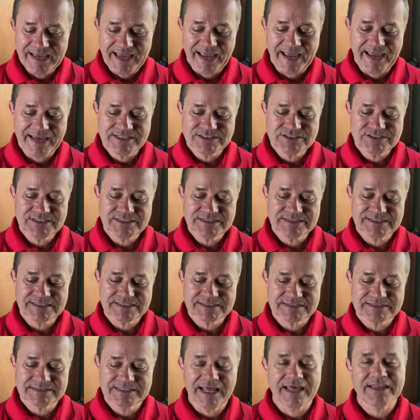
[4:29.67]
And she
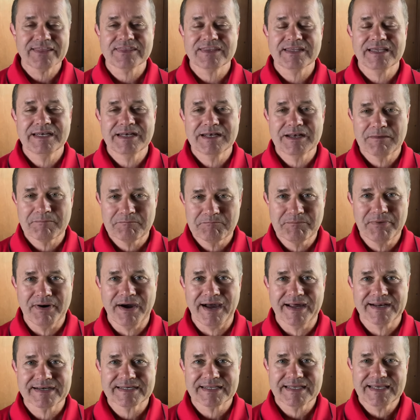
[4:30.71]
says, Nothing
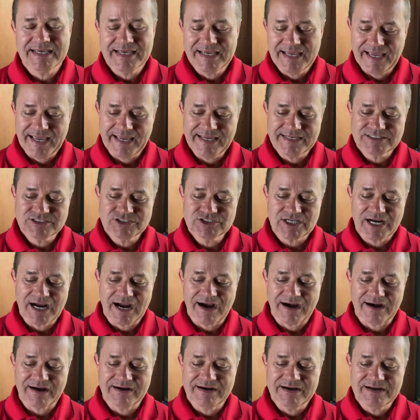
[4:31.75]
but a
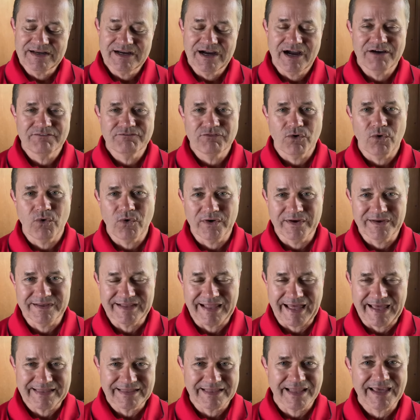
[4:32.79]
jar of oil.
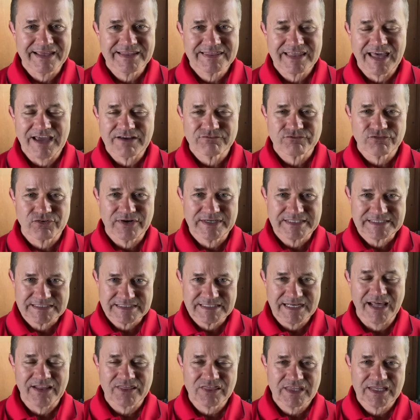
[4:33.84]
I like that phrase,
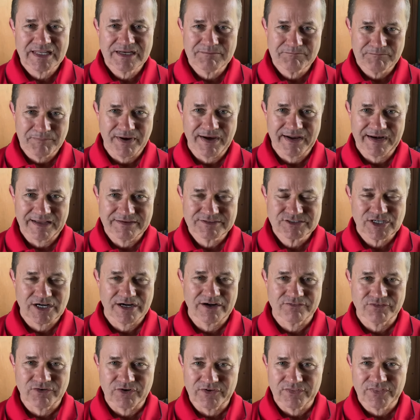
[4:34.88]
nothing but a jar
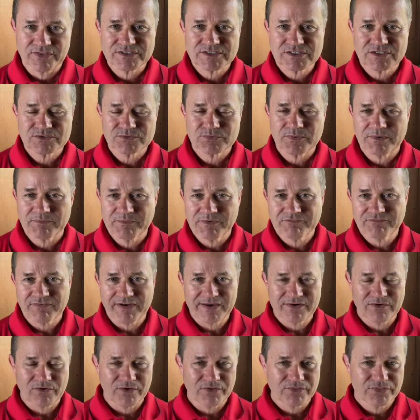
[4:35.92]
of oil. This is what we
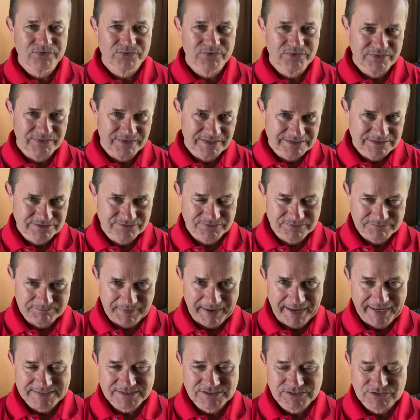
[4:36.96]
find all through these
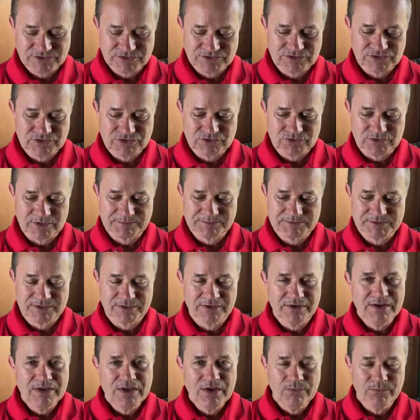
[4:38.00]
passages of
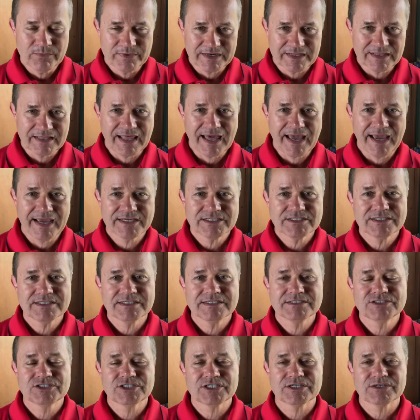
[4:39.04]
scripture. When
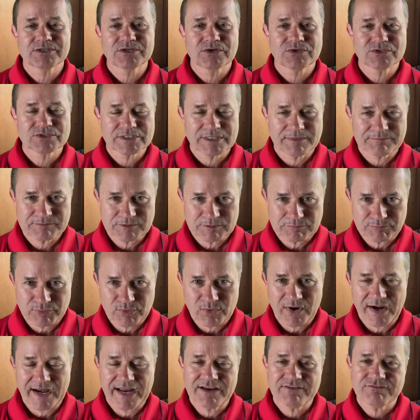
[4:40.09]
Elijah goes up to
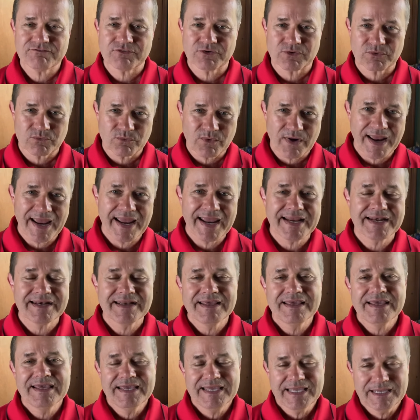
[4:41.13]
pray for rain,
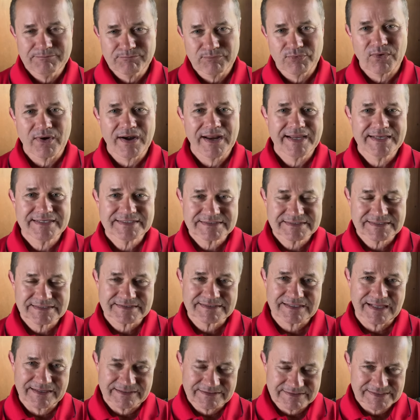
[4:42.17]
he prays,
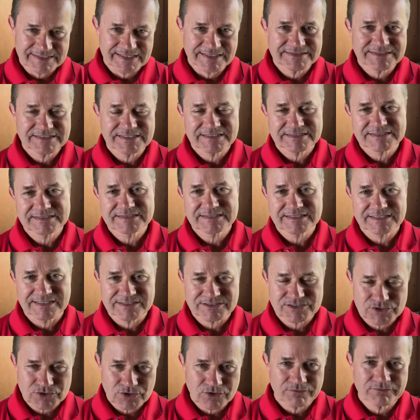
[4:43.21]
sends his uh,
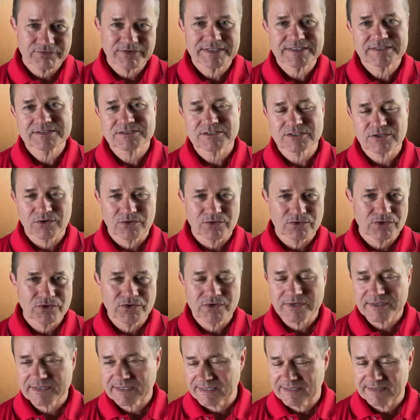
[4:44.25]
servant to go
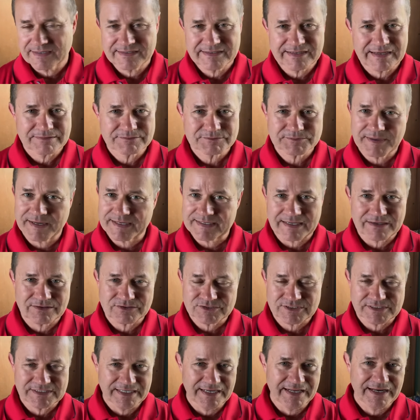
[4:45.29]
look and comes back, I
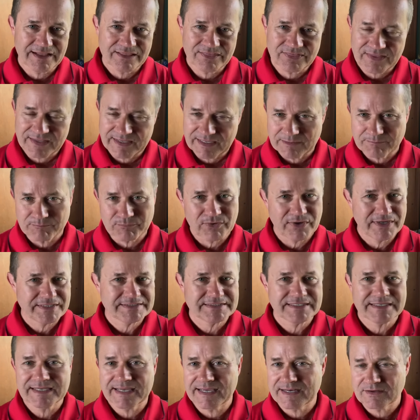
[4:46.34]
don't see anything. He
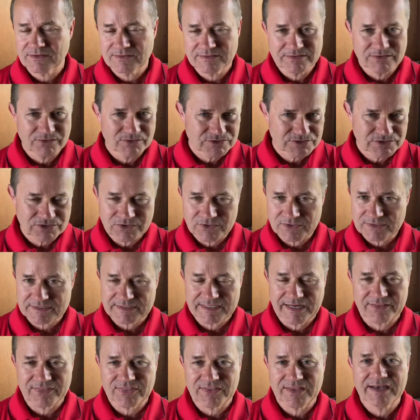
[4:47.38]
prays again, goes look,
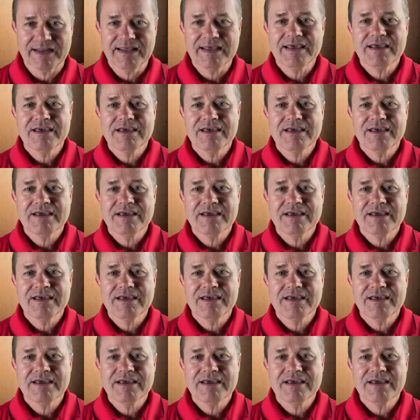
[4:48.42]
nothing.